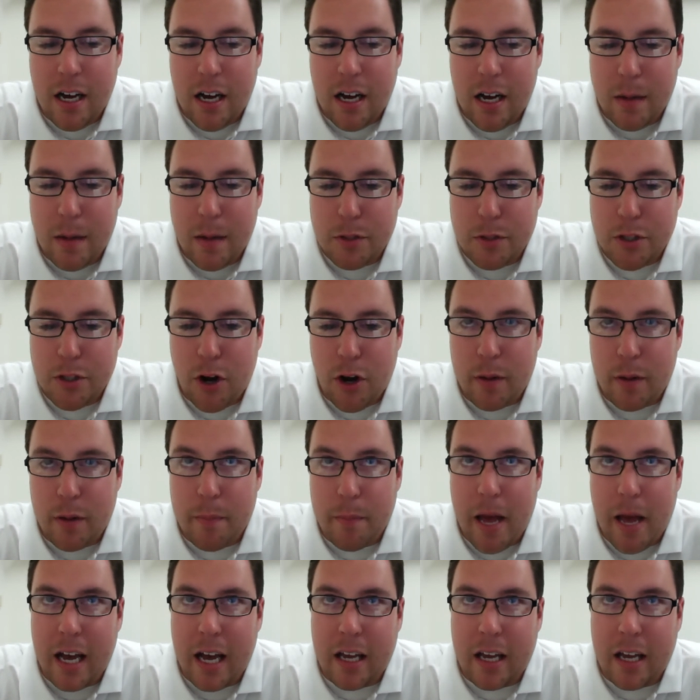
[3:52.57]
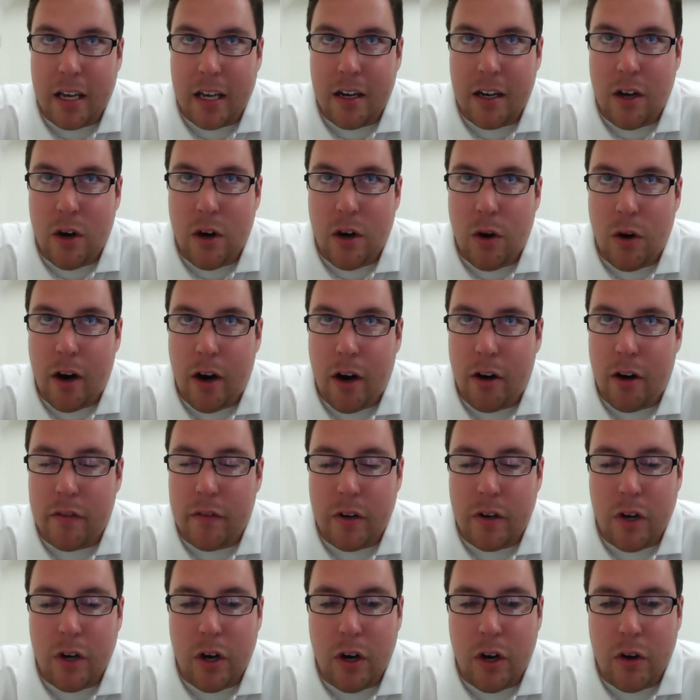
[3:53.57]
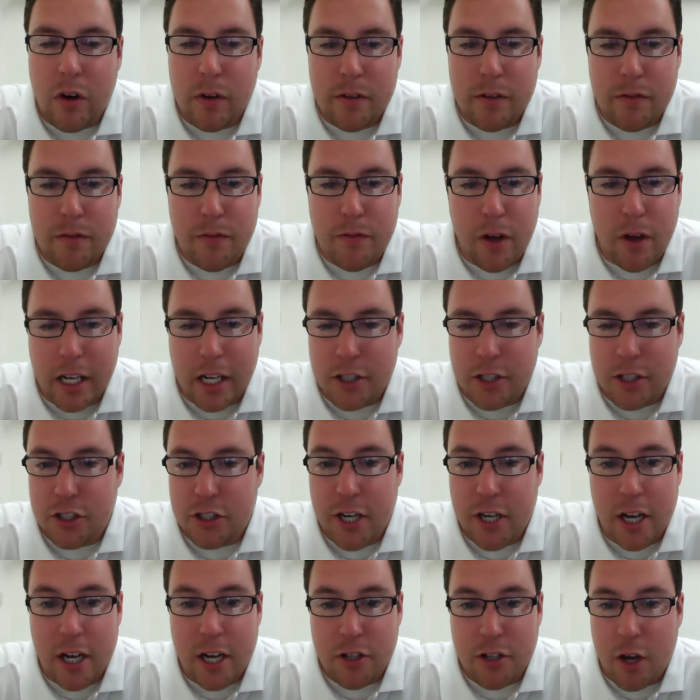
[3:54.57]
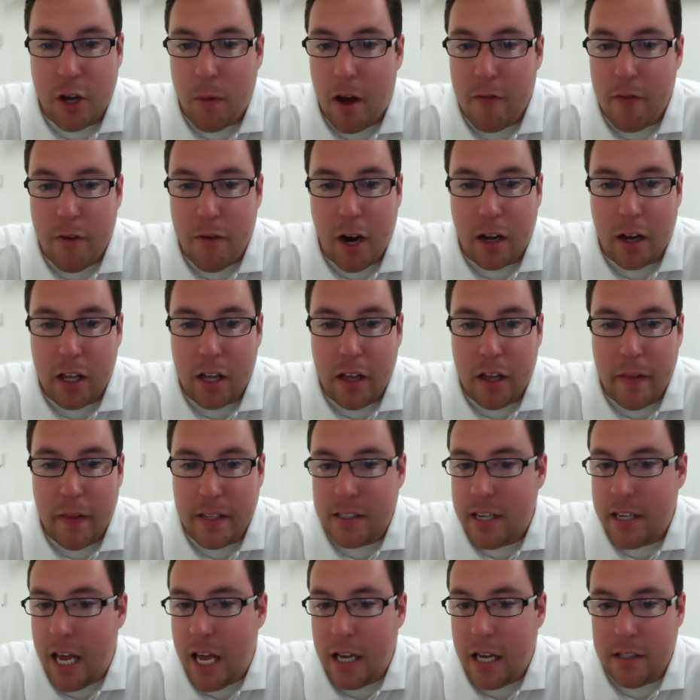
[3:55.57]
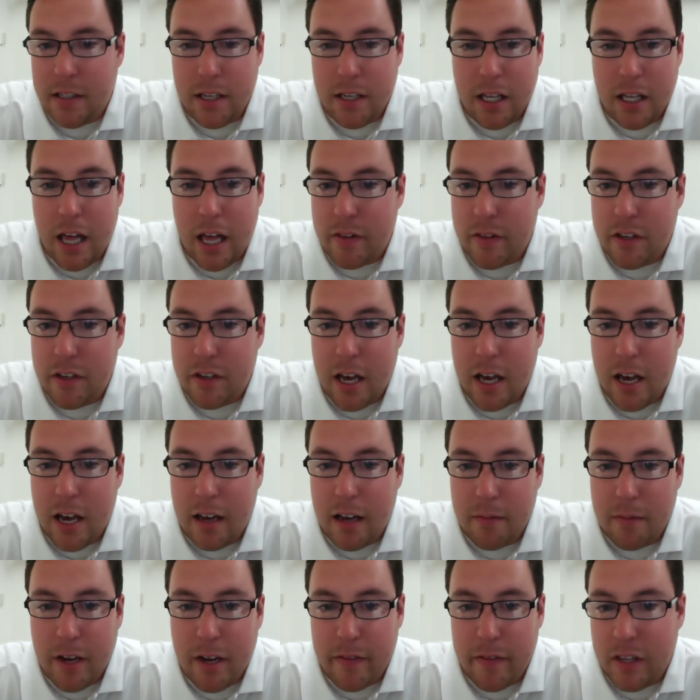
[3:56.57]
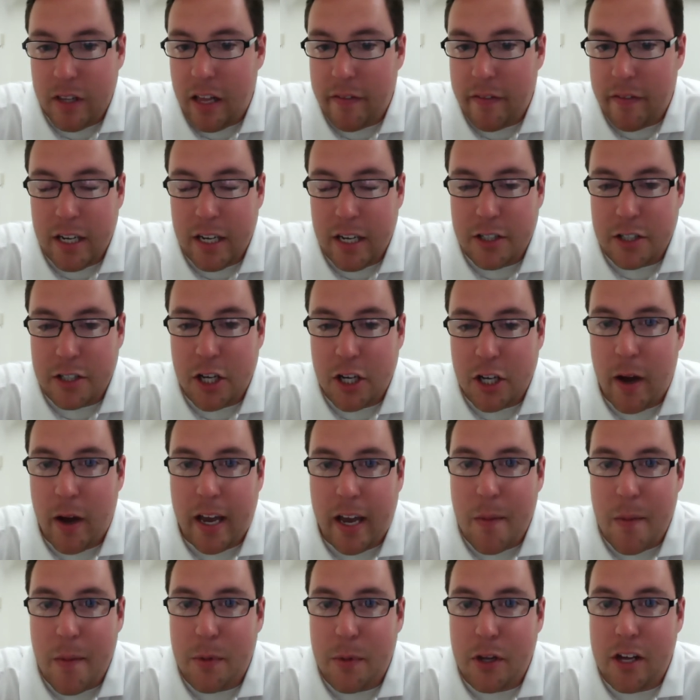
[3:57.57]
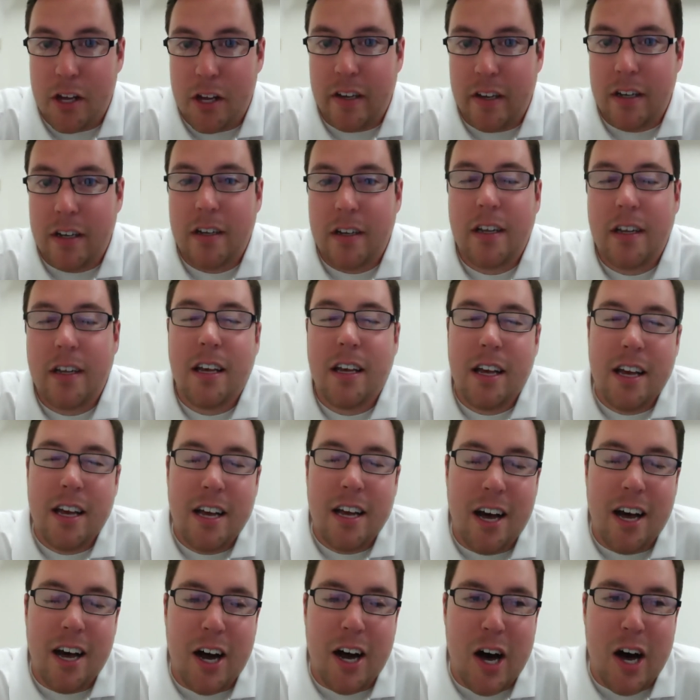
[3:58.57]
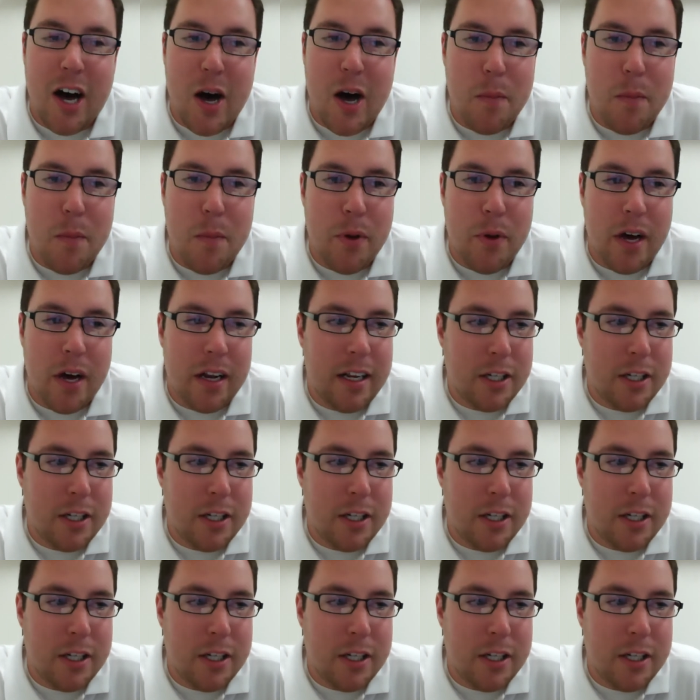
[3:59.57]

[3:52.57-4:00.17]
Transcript: starting back in, I don't even know, it felt like just yesterday, quite frankly, and then today is the 11th day. We have 11 days to go. I can't believe it. But it's